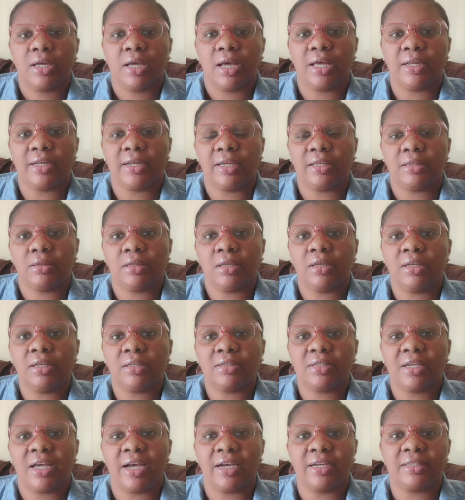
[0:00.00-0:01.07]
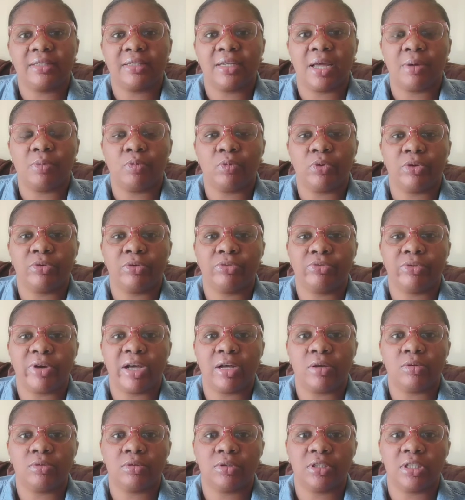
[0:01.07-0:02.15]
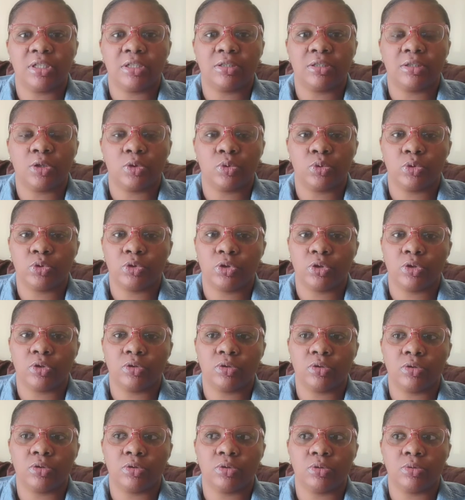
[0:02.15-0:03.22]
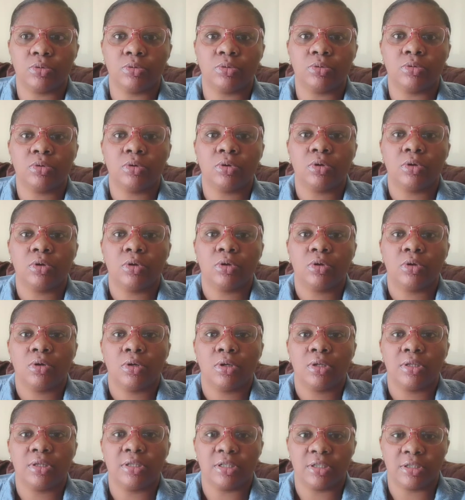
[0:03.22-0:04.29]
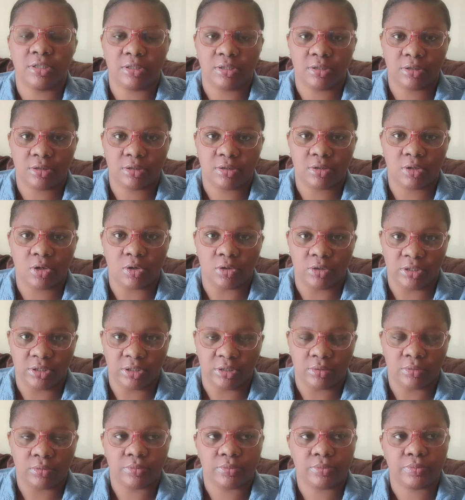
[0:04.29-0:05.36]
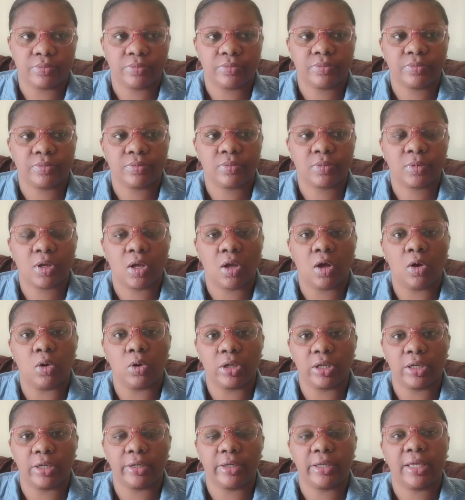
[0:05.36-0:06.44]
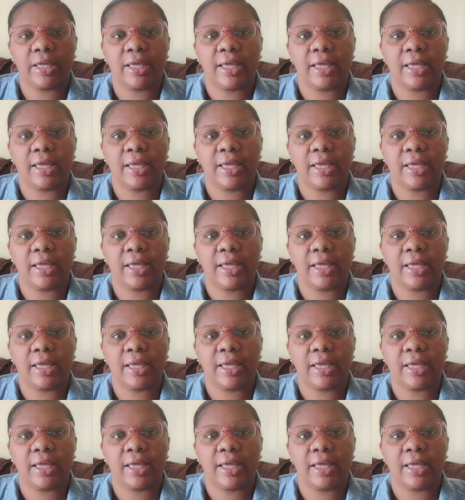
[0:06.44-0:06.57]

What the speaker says: And I think it's high time we found a solution to this ordeal. Okay.